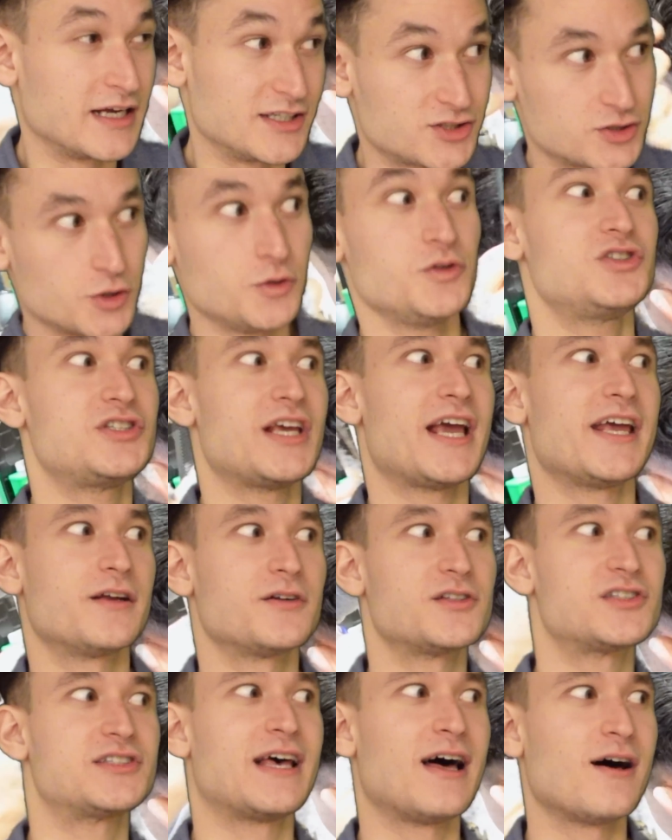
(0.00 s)
associate
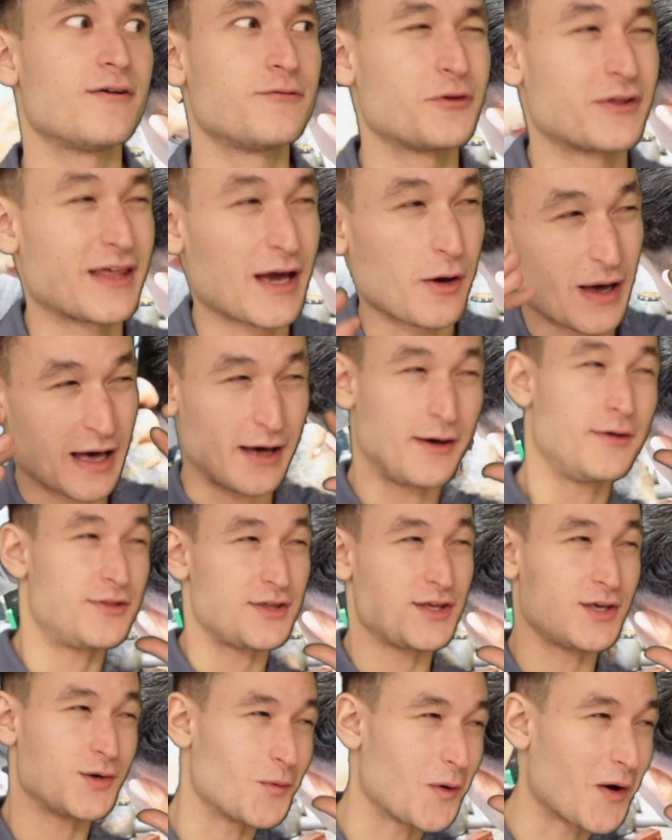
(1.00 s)
yourself with how
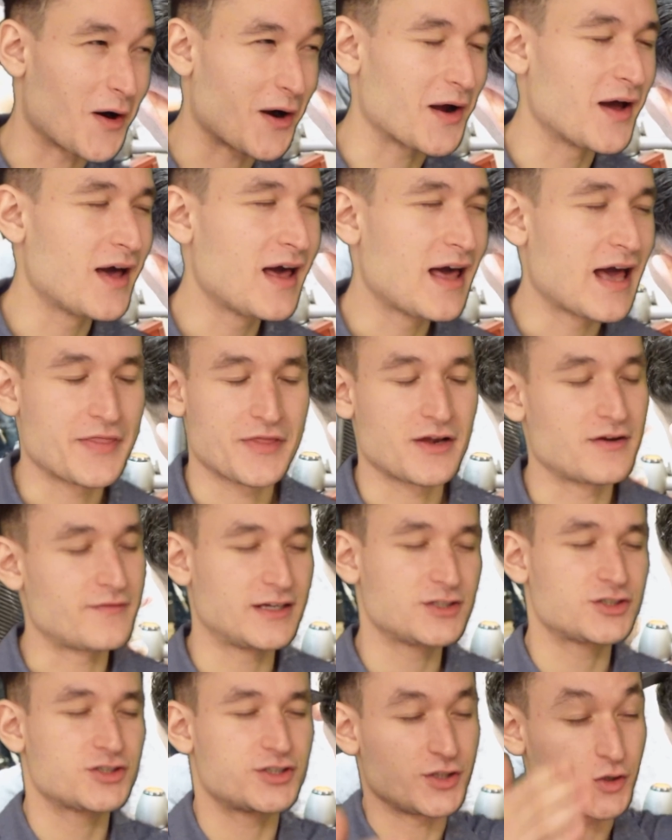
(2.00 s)
healthy you are, and then
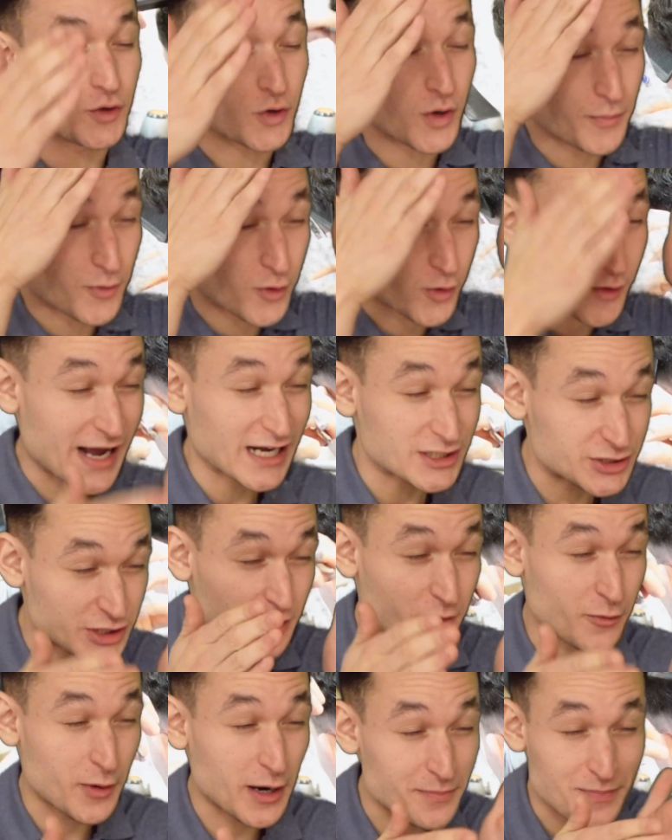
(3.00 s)
eventually you come
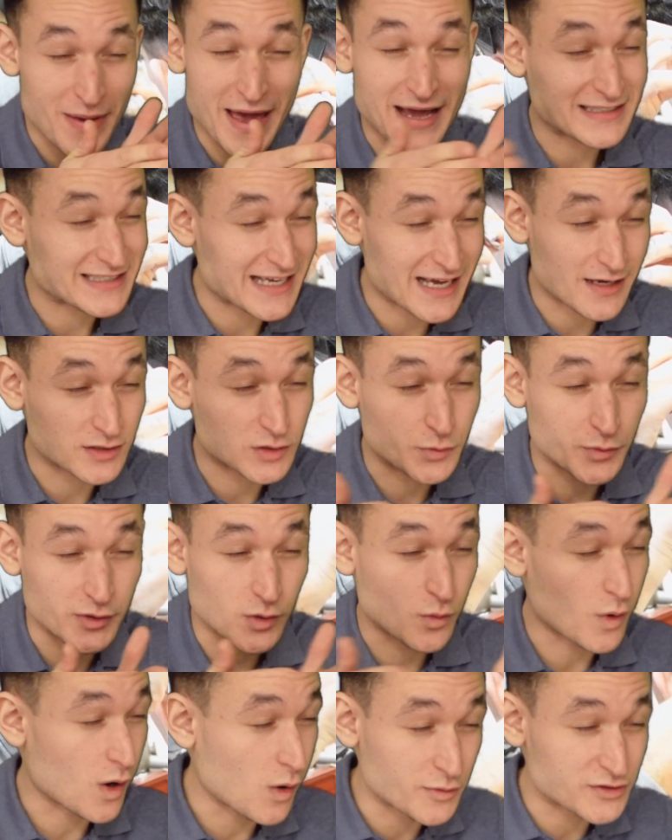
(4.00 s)
crashing right back down to where
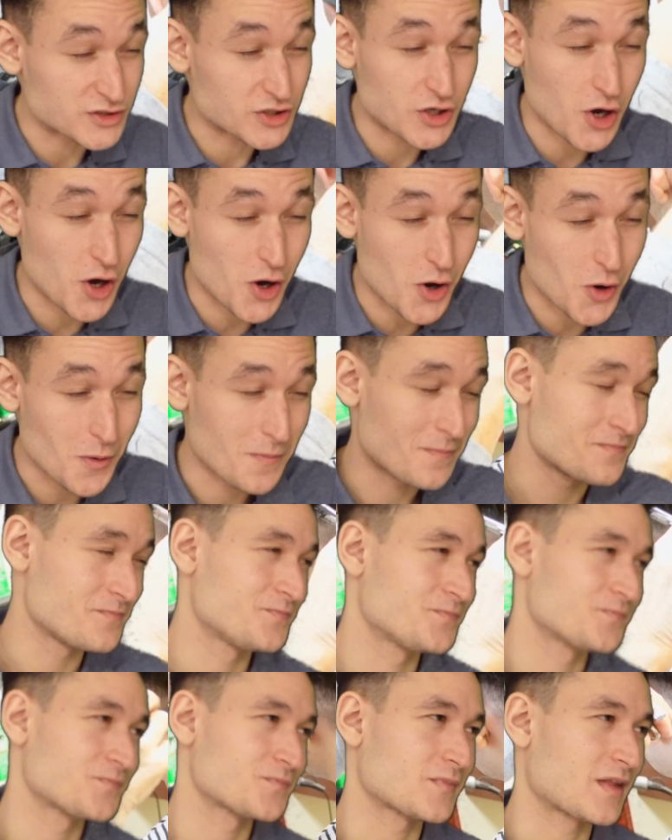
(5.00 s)
you always go,
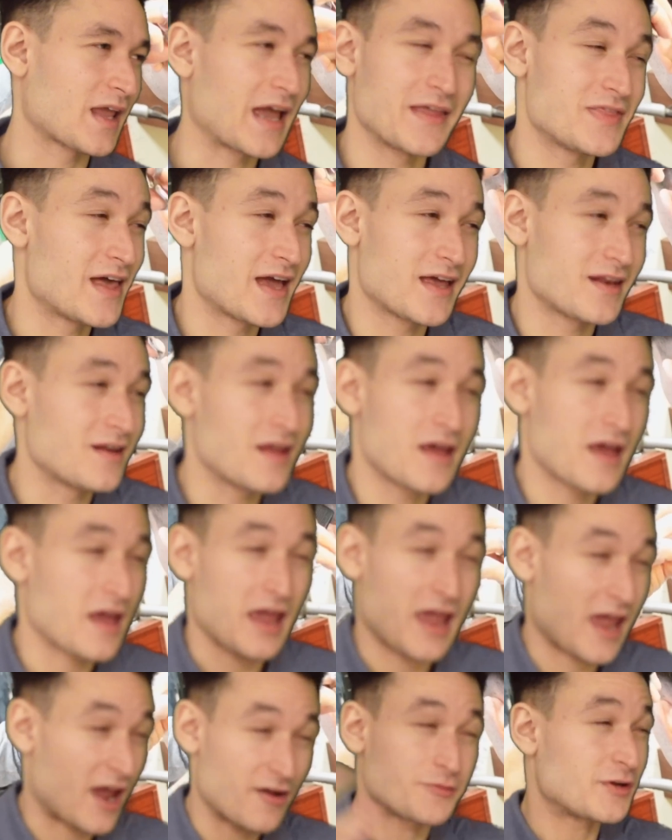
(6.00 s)
and then
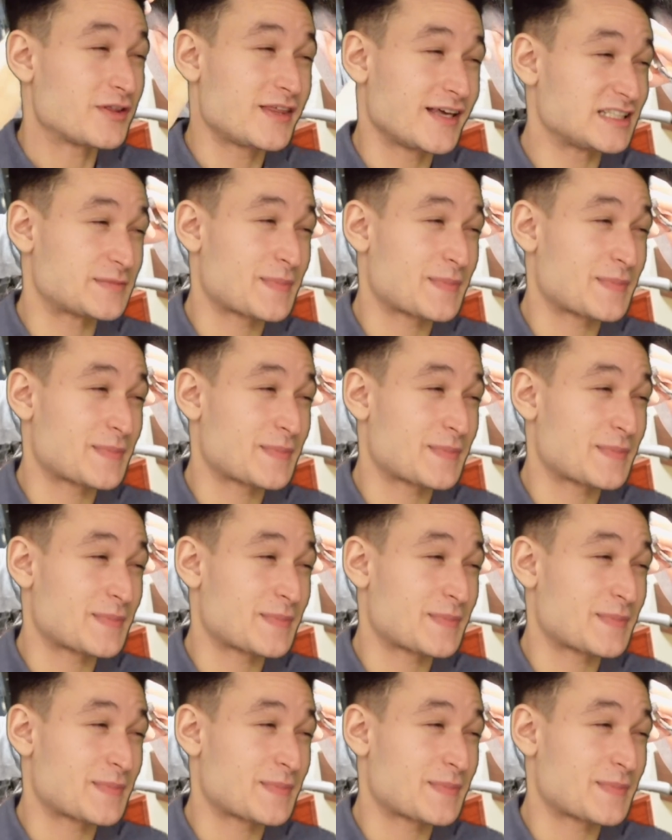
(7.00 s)
everything's